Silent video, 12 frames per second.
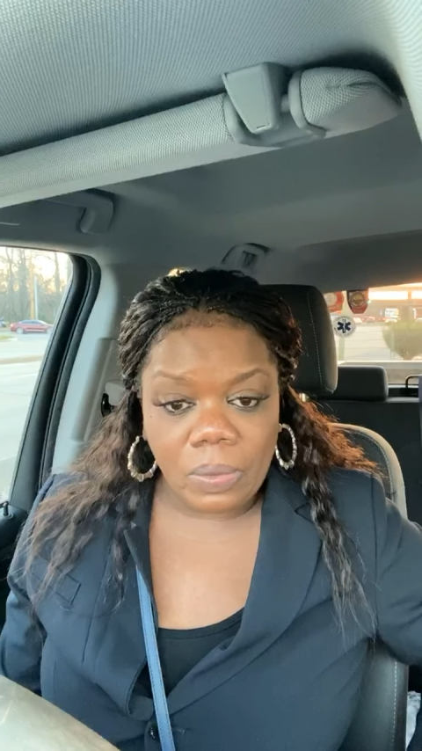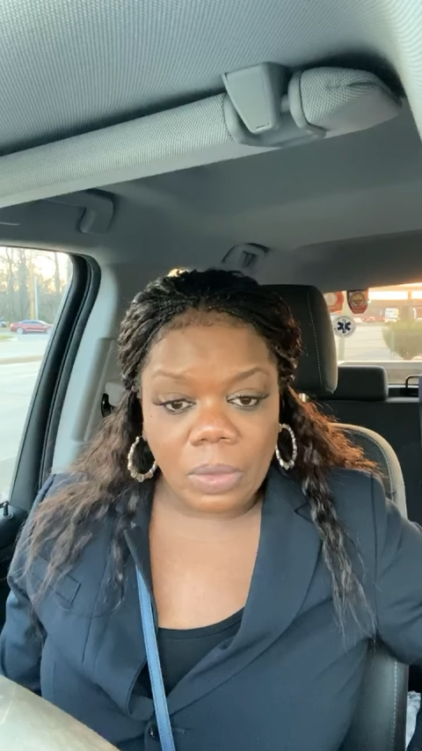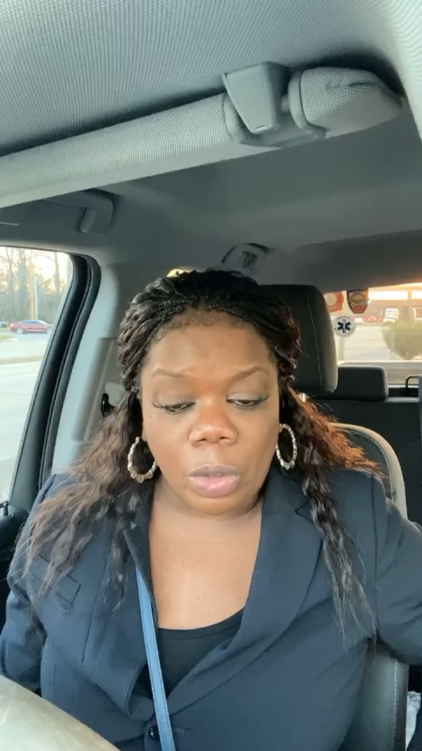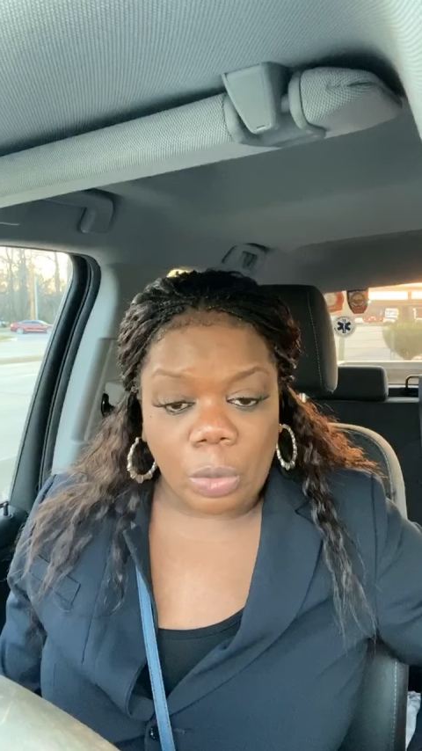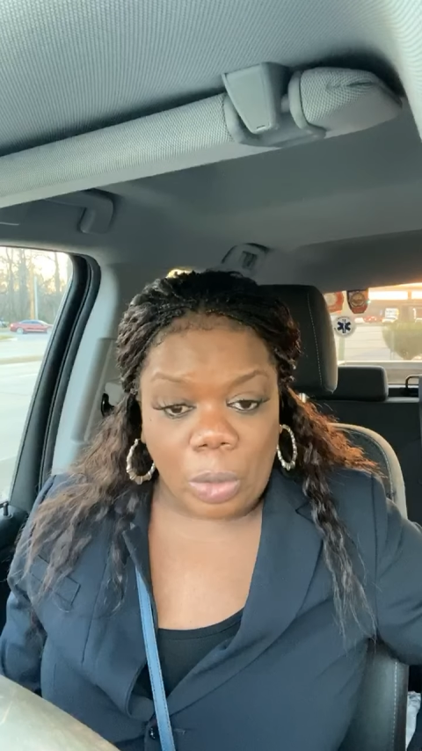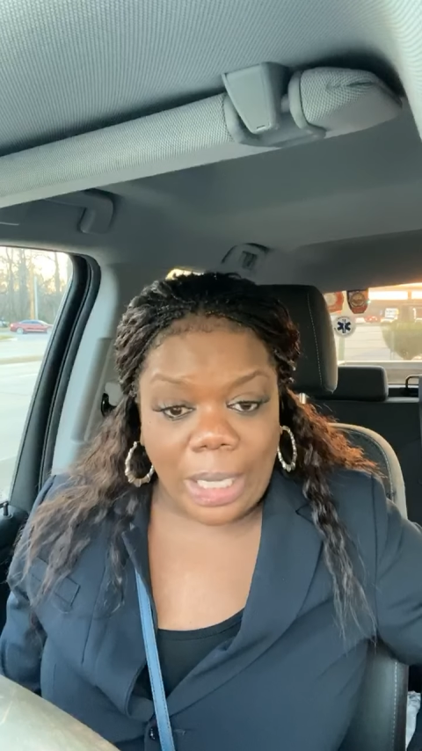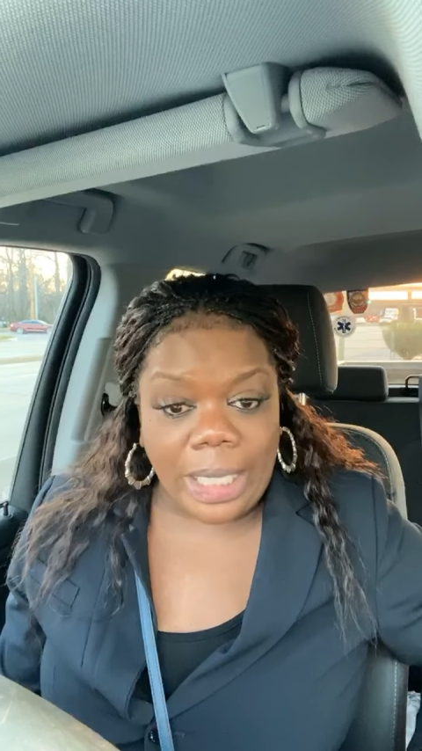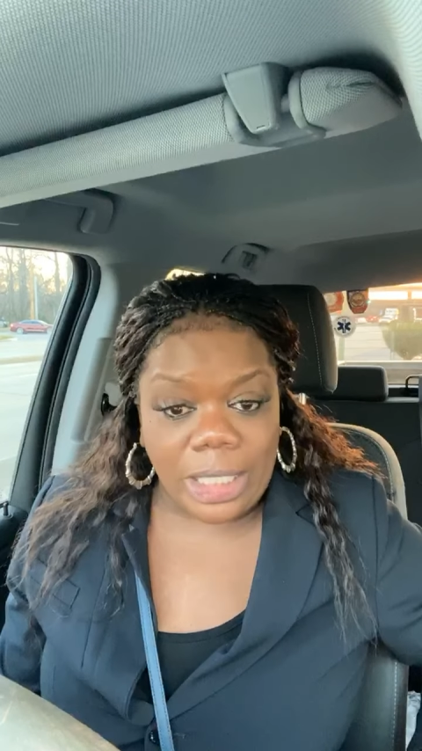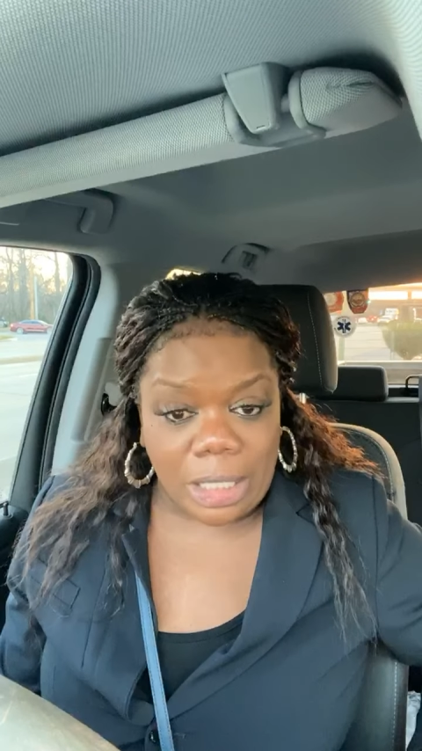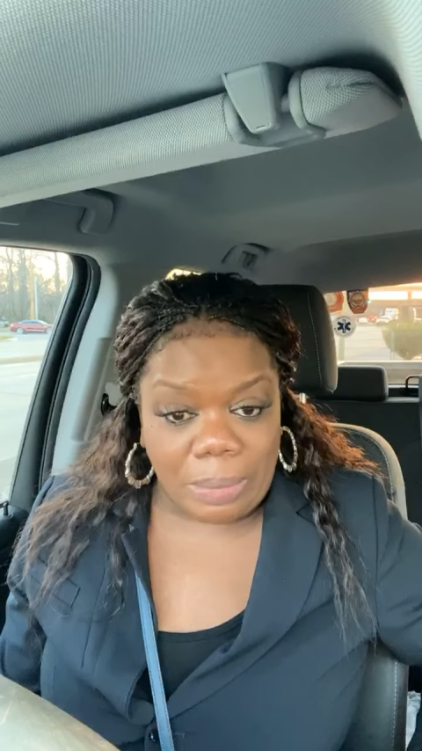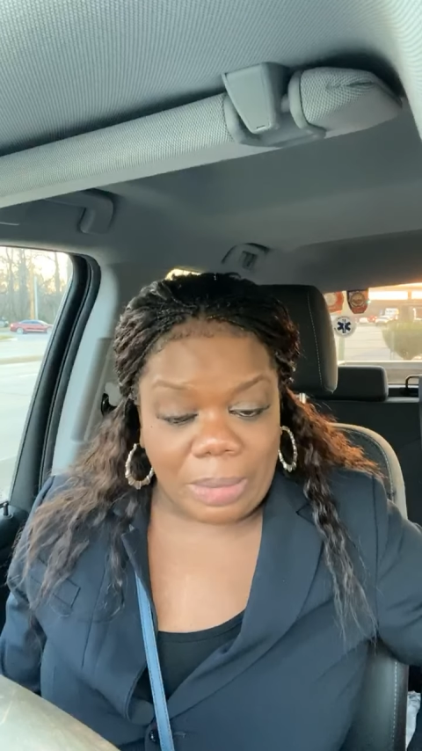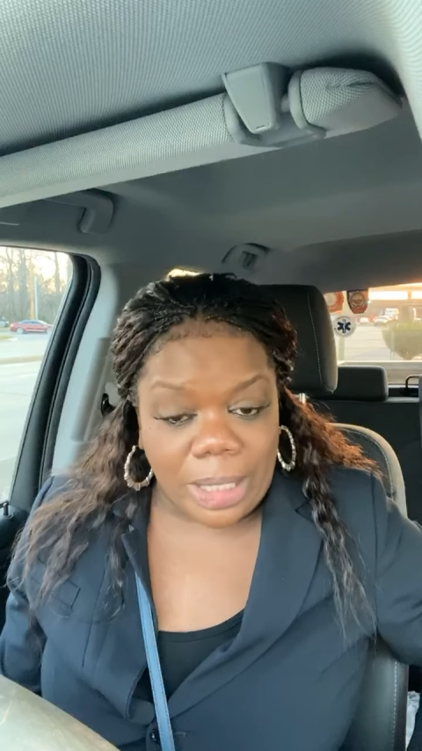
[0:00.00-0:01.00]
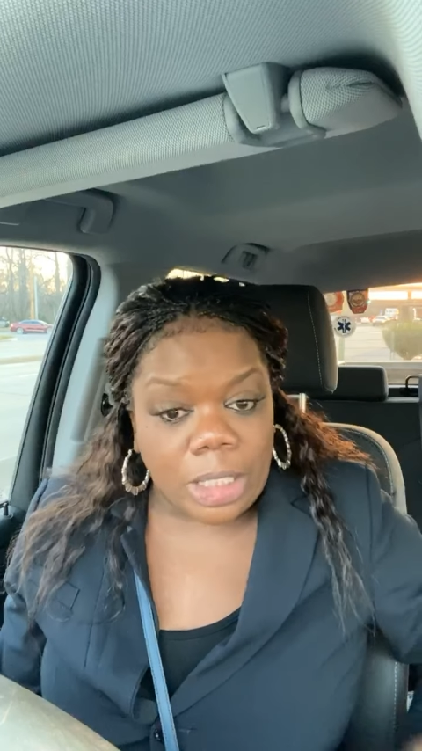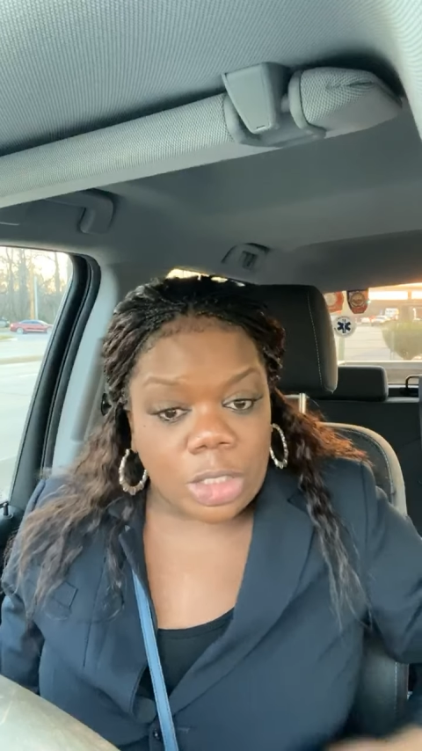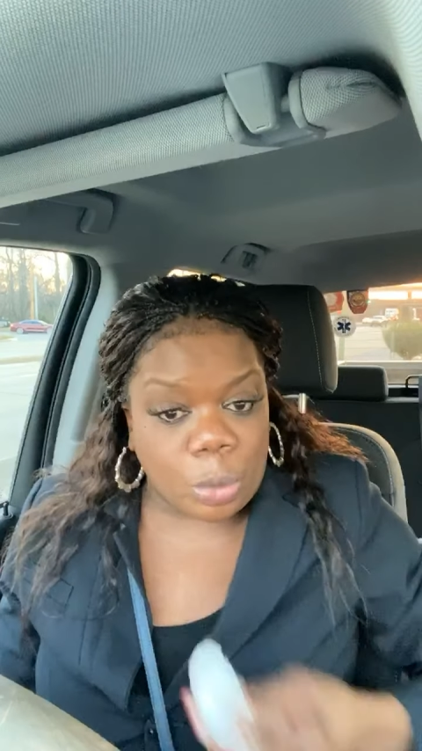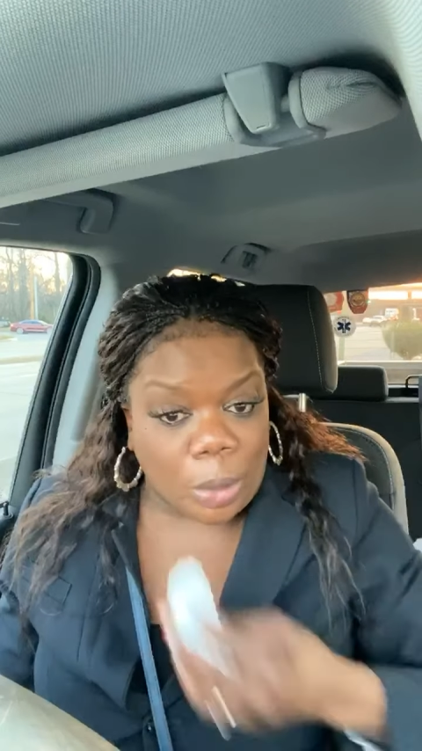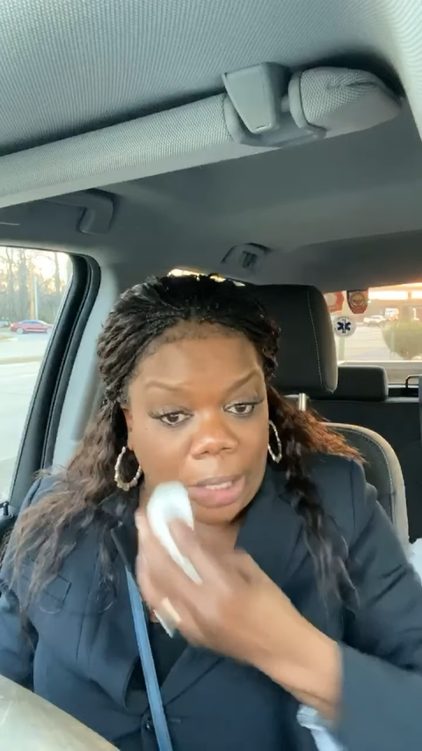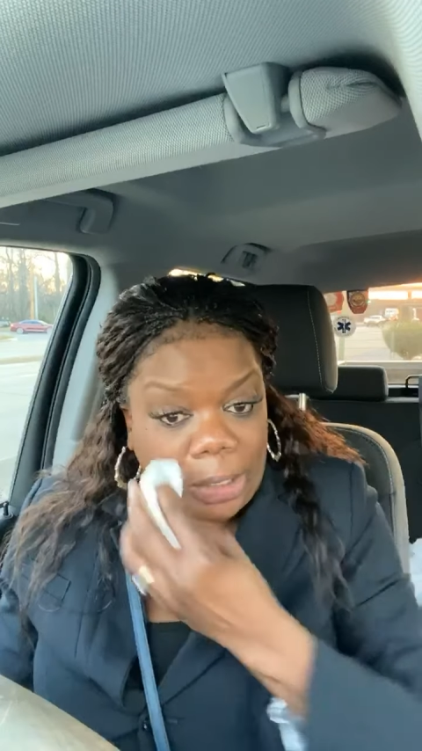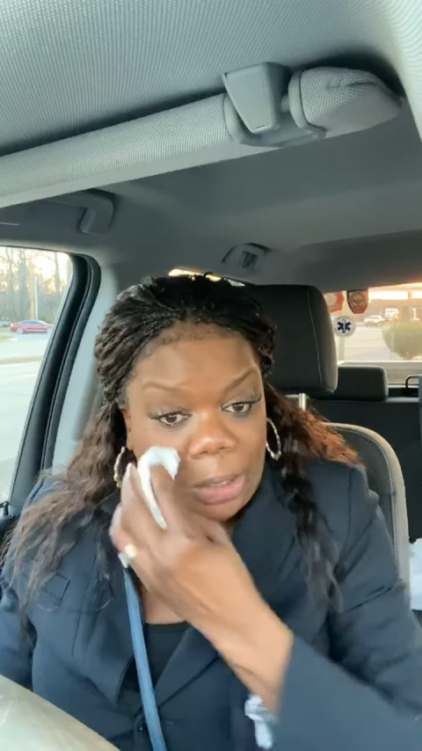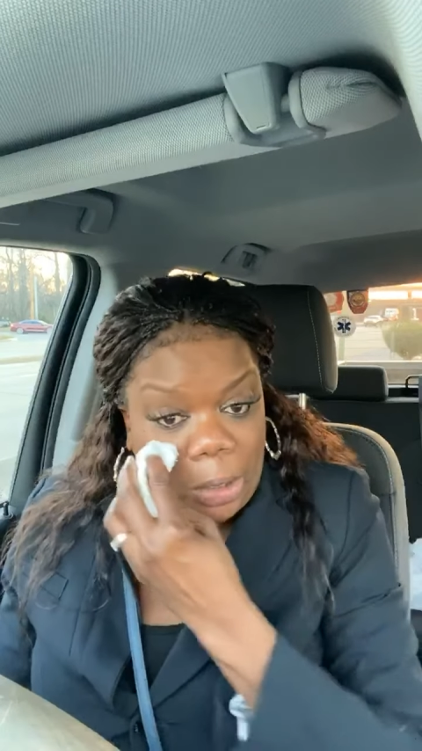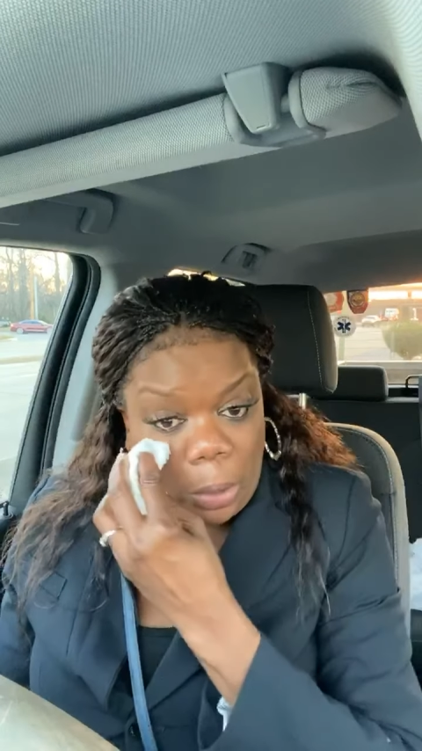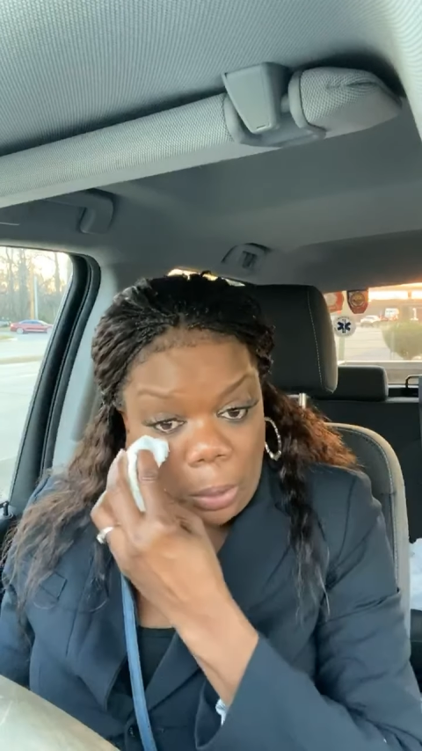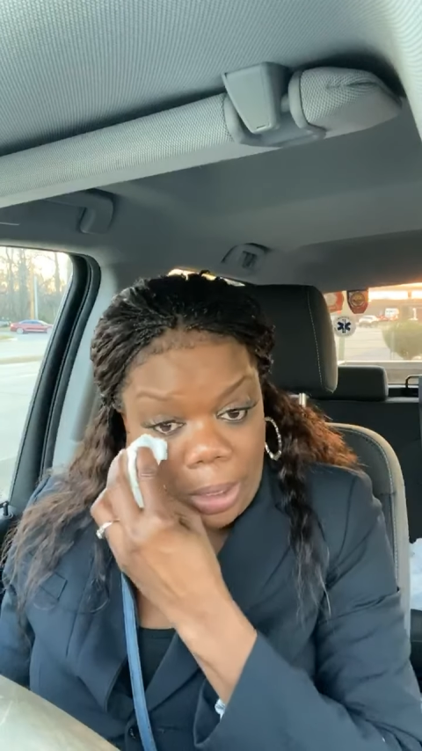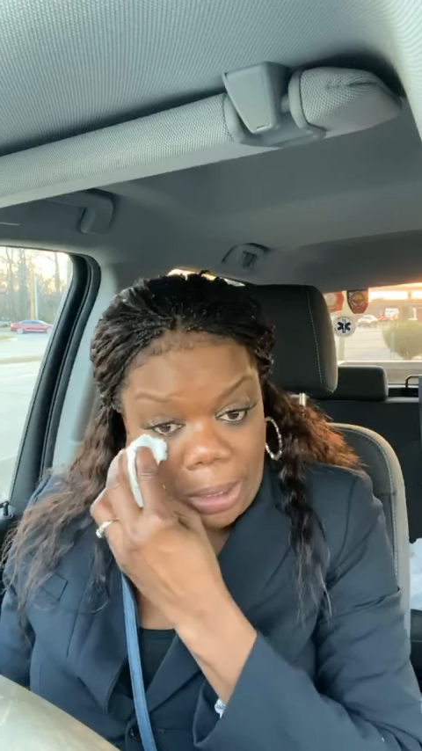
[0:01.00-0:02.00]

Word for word: where is the missing 12 year old